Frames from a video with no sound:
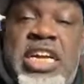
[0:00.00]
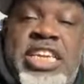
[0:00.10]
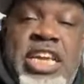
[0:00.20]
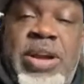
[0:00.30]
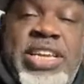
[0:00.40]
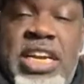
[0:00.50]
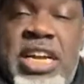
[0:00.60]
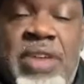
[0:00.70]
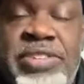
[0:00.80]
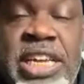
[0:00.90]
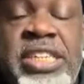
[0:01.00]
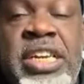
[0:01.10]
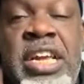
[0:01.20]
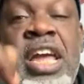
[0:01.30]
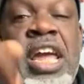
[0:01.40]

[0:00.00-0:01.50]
continuation of the conversation.